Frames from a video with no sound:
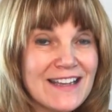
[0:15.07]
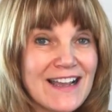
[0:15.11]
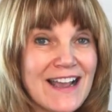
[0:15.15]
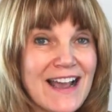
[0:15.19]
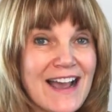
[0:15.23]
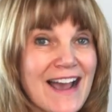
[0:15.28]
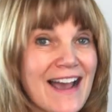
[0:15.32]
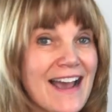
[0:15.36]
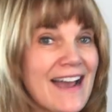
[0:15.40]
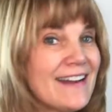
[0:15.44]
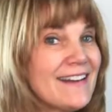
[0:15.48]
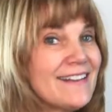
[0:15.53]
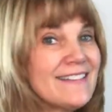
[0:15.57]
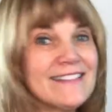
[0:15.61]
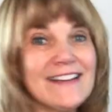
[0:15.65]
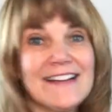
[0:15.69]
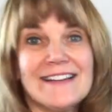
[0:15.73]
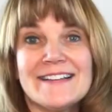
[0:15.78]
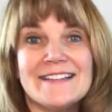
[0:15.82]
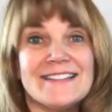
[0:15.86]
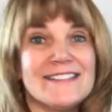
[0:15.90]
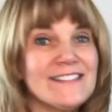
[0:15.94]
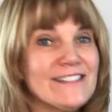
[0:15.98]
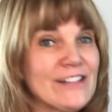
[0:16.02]
I
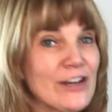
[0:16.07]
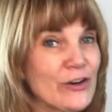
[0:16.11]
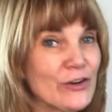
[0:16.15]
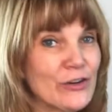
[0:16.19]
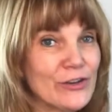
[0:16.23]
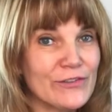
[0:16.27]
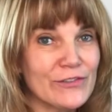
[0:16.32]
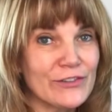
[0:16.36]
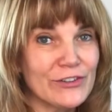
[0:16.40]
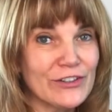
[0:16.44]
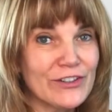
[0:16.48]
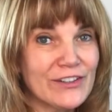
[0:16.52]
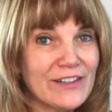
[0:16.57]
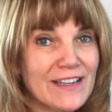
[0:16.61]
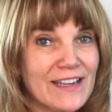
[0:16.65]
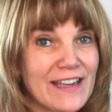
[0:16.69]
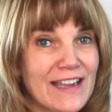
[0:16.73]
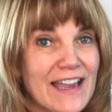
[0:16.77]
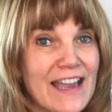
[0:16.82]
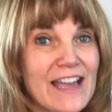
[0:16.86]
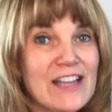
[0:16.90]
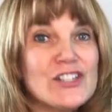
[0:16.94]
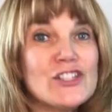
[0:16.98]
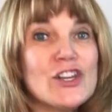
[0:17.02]
decided to start over
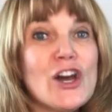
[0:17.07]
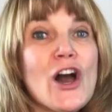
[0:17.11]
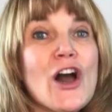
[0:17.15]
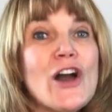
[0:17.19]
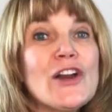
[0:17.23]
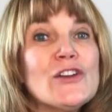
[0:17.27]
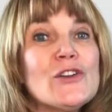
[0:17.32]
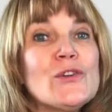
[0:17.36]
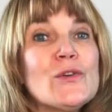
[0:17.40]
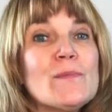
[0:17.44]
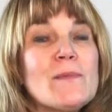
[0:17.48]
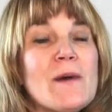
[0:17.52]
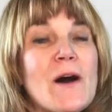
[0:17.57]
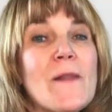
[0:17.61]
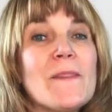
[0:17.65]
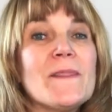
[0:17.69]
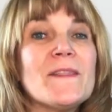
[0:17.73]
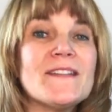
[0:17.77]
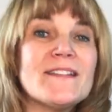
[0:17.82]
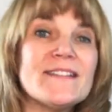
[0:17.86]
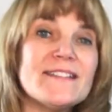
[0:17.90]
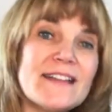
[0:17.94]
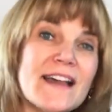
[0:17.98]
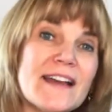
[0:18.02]
and talk to you about
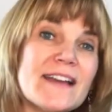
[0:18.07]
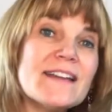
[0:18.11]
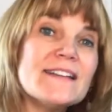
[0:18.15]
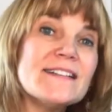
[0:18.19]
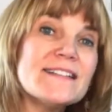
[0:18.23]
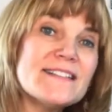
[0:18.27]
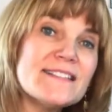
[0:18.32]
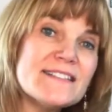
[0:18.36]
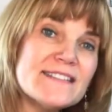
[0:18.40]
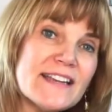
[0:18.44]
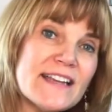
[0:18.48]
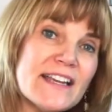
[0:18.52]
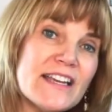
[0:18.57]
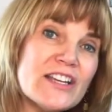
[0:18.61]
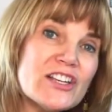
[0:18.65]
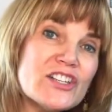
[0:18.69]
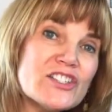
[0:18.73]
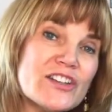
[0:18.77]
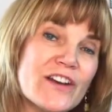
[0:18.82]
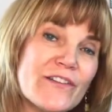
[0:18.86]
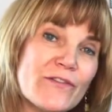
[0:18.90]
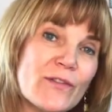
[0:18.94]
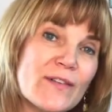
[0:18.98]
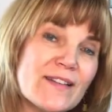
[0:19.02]
the second stage
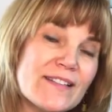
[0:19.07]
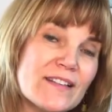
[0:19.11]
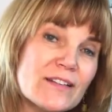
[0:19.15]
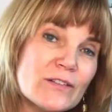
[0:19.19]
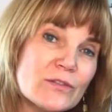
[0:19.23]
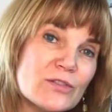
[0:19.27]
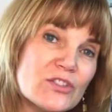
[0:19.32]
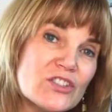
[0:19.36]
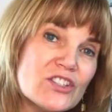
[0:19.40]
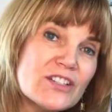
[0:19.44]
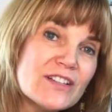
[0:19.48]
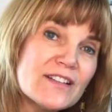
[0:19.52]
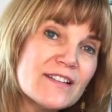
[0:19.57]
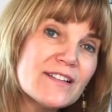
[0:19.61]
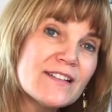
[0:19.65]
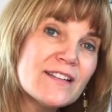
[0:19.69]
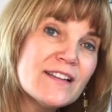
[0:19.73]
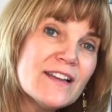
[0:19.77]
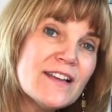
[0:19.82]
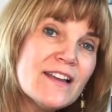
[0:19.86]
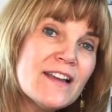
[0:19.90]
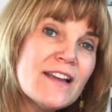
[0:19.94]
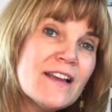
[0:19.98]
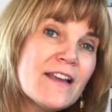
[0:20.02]
of resolutions.
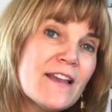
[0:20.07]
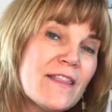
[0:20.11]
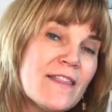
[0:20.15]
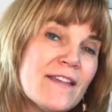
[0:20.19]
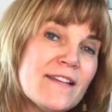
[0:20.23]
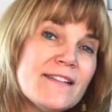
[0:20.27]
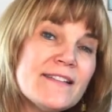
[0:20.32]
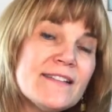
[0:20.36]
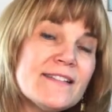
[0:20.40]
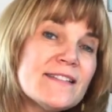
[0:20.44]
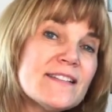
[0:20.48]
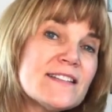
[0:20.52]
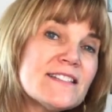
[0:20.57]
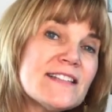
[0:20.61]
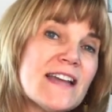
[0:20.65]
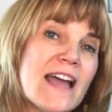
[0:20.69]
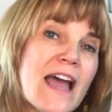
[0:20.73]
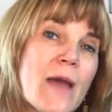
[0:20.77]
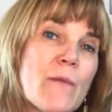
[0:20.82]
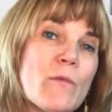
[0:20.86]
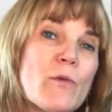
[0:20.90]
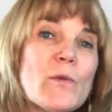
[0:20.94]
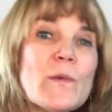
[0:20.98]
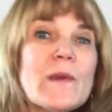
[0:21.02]
This is the
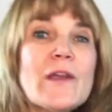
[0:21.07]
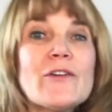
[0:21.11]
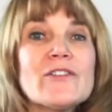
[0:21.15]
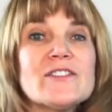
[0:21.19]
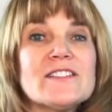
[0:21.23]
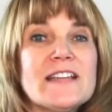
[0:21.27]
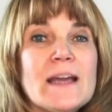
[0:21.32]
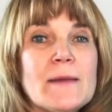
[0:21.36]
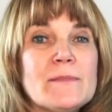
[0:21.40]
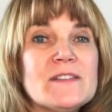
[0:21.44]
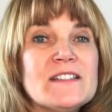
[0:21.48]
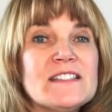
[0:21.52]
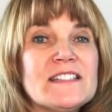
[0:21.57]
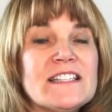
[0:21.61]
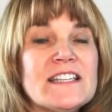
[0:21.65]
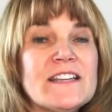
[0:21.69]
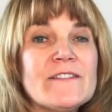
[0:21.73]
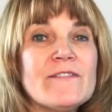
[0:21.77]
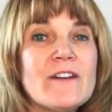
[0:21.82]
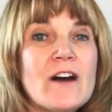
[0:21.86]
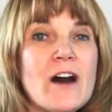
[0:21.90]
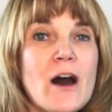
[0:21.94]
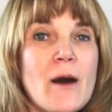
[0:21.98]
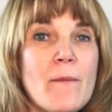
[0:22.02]
time when we are tempted to
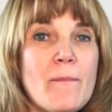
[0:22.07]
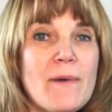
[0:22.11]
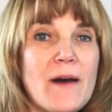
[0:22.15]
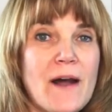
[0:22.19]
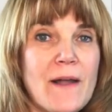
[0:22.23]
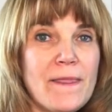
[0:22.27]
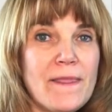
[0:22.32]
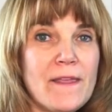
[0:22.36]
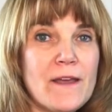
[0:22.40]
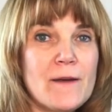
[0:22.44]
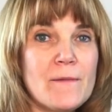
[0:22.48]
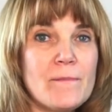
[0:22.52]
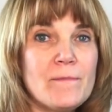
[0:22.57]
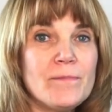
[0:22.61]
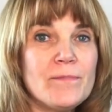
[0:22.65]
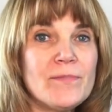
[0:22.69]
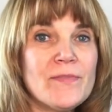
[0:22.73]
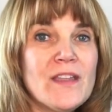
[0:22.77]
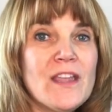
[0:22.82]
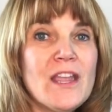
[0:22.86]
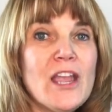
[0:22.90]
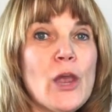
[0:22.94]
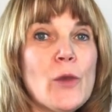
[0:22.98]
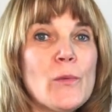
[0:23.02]
give up on them
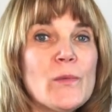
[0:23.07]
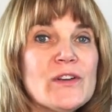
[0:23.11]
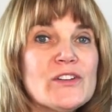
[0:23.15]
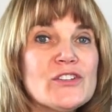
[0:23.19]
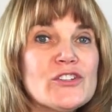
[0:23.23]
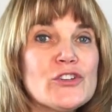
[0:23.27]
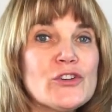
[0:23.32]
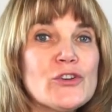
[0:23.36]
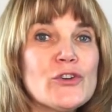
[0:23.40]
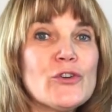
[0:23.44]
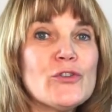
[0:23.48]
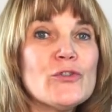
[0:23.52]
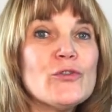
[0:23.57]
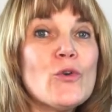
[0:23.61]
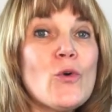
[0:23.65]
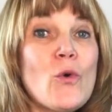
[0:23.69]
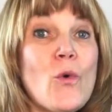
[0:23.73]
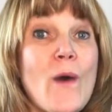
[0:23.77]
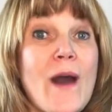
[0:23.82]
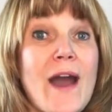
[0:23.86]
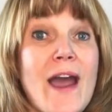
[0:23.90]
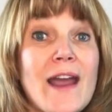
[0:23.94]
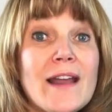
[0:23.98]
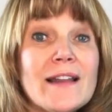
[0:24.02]
and return
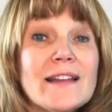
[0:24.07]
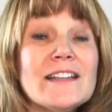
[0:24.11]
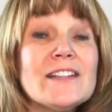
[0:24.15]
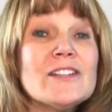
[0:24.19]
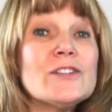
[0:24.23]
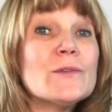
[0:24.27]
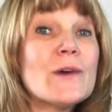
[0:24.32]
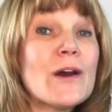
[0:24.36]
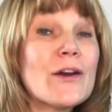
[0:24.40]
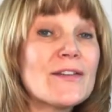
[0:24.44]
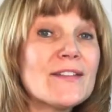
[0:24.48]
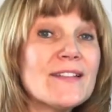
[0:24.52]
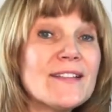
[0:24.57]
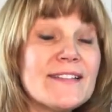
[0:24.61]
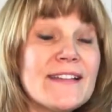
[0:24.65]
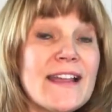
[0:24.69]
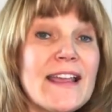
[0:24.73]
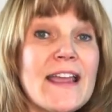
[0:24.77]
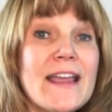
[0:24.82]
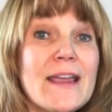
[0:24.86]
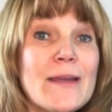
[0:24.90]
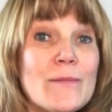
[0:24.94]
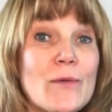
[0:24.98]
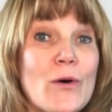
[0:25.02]
quietly to our
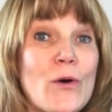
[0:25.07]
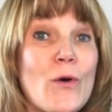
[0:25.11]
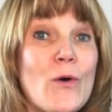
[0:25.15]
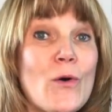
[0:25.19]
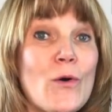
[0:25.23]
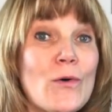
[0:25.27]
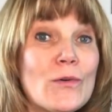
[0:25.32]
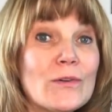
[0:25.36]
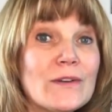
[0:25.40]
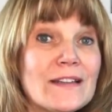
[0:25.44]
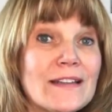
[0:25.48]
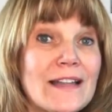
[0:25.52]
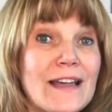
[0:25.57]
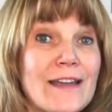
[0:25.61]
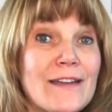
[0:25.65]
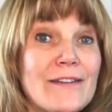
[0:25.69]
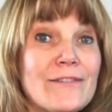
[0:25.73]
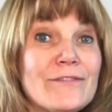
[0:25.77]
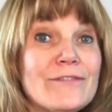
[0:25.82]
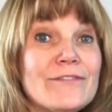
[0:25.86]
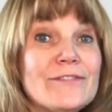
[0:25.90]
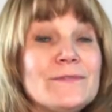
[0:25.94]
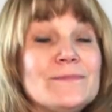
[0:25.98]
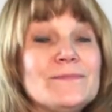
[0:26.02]
same old life.